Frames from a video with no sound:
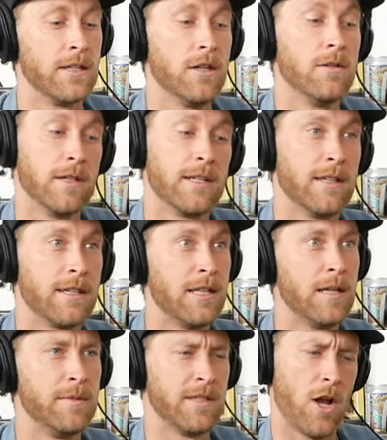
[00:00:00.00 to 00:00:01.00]
yo, look at the
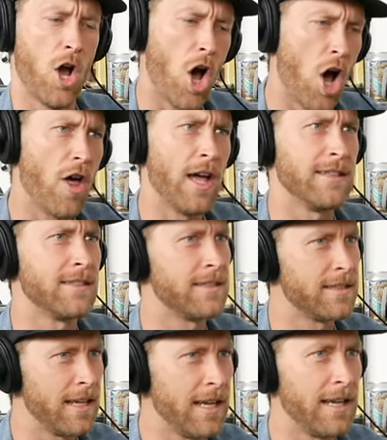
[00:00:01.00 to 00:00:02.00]
clip. He's like, oh, that's
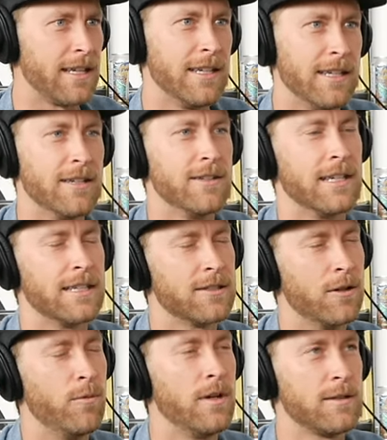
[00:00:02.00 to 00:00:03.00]
sick, you know. Like
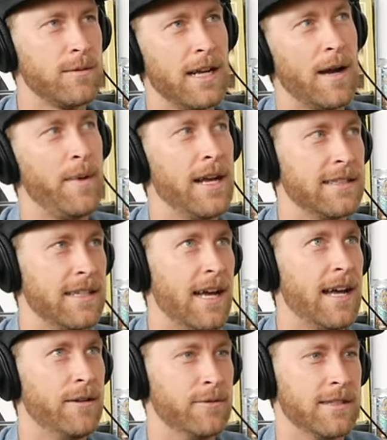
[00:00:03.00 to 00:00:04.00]
so once we got past
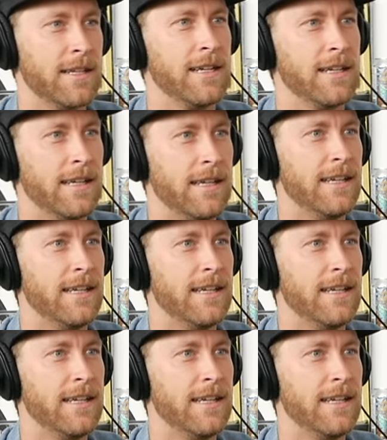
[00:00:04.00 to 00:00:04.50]
that, it was like